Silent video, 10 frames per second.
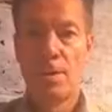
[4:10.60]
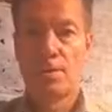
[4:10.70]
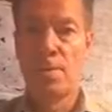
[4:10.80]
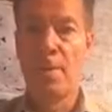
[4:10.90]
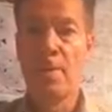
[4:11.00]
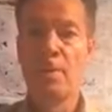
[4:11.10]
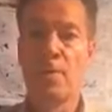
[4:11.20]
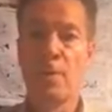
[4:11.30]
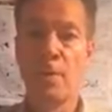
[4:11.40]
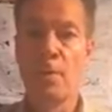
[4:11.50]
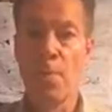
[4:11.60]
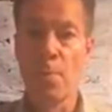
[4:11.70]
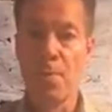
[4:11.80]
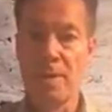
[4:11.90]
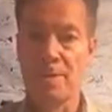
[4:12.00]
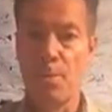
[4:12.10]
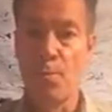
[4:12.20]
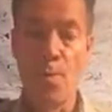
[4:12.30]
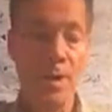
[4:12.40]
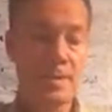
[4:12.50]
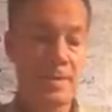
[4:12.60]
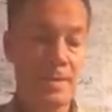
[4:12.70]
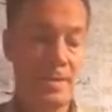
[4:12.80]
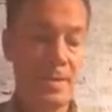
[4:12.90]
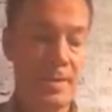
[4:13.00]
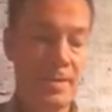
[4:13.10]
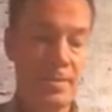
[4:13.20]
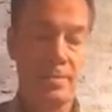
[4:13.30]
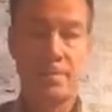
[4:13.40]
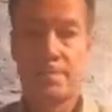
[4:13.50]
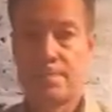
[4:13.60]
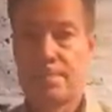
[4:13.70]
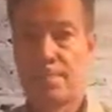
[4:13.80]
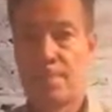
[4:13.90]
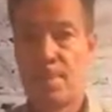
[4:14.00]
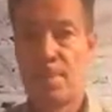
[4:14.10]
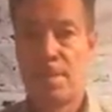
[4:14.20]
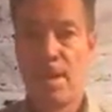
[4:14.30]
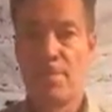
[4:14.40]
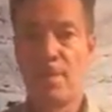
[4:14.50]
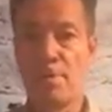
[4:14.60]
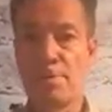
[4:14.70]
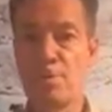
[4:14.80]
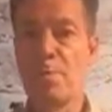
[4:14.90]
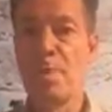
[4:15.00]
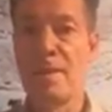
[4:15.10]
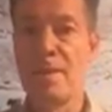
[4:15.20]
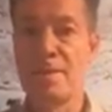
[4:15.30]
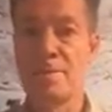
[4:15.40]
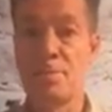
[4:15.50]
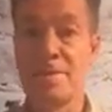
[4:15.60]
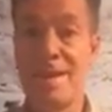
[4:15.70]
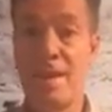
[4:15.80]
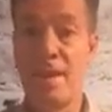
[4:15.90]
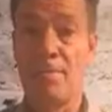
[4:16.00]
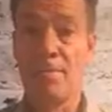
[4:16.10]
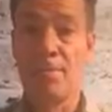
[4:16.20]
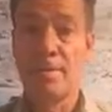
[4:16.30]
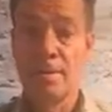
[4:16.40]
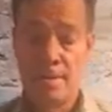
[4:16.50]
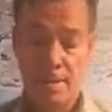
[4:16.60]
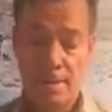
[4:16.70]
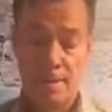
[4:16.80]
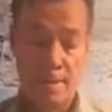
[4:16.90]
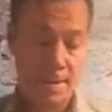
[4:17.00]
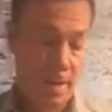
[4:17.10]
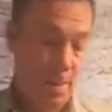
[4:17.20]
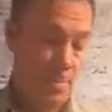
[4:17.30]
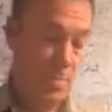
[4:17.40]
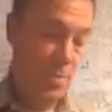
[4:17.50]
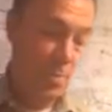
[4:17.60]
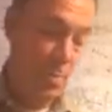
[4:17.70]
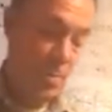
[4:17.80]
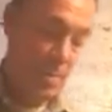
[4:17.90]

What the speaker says: So I'm going to be incorporating some rice into this. I have another scoop I like. This one's a half cup scoop.